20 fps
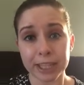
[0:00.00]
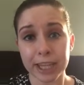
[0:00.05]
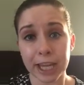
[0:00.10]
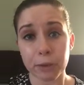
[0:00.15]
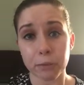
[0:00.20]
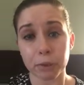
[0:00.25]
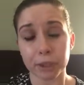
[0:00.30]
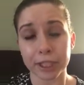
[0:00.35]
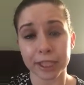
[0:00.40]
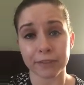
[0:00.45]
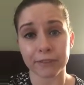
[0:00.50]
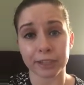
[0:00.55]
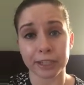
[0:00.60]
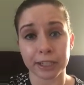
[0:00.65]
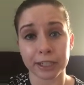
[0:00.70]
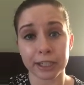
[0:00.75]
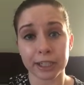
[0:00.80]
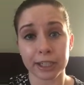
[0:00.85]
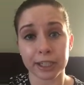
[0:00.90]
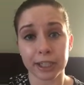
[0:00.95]
they were
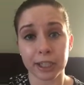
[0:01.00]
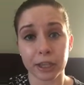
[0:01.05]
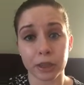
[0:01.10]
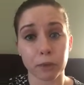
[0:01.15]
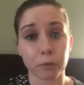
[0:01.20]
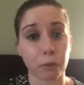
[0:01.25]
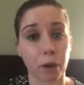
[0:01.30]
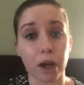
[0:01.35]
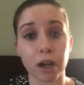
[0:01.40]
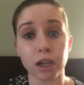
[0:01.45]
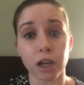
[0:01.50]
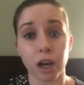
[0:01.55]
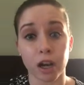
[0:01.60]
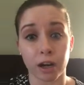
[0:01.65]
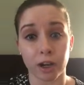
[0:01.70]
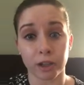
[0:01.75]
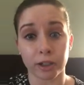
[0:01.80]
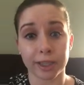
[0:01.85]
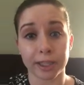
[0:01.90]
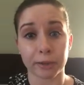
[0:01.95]
given the wrong
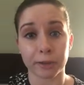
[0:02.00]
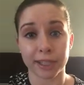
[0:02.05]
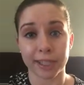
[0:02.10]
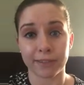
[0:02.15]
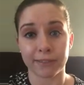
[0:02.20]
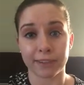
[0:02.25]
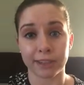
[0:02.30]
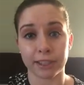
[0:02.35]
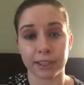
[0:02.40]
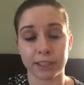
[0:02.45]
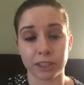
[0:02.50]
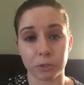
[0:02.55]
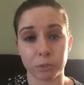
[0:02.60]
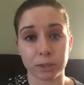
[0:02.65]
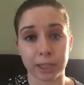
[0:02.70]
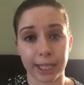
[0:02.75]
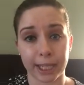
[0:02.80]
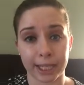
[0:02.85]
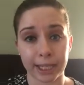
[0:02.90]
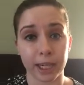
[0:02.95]
card. They were given the
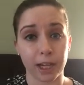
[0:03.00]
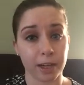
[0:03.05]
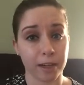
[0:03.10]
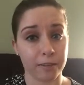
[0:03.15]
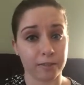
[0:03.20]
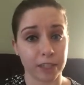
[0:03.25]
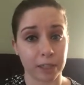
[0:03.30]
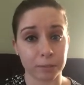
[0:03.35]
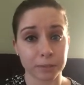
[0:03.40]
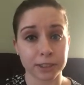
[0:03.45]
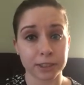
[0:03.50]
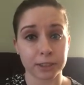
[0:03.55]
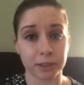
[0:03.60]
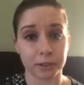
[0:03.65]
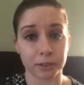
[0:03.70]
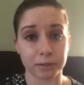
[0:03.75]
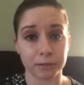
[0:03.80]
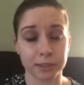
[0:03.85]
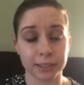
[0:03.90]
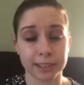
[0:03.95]
duplicate of Emma
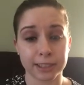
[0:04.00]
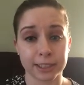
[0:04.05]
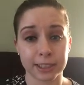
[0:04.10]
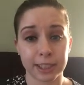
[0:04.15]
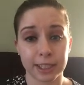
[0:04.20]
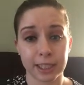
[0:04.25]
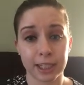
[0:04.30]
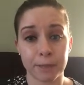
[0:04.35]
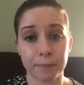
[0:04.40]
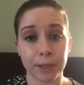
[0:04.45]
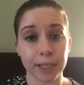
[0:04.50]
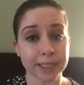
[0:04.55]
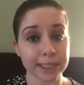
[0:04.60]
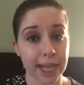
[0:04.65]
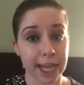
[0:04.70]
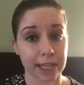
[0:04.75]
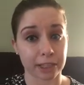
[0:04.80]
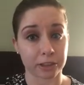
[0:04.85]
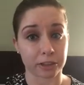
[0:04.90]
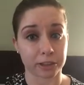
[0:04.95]
Stone's Best
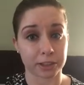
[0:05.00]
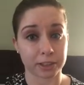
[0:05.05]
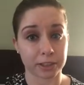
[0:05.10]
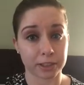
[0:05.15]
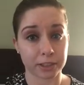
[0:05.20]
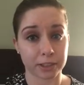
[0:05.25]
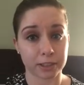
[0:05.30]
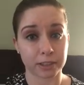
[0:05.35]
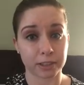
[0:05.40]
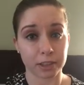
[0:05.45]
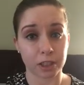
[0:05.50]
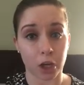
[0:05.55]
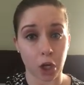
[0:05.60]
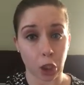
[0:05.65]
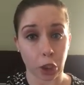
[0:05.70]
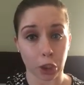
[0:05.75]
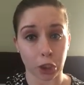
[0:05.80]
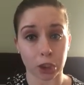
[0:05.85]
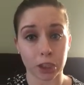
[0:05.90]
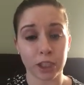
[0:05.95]
Actress
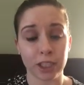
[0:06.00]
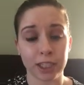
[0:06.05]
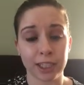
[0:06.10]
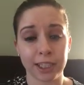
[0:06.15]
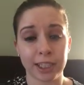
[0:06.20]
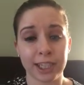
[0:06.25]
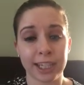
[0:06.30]
card.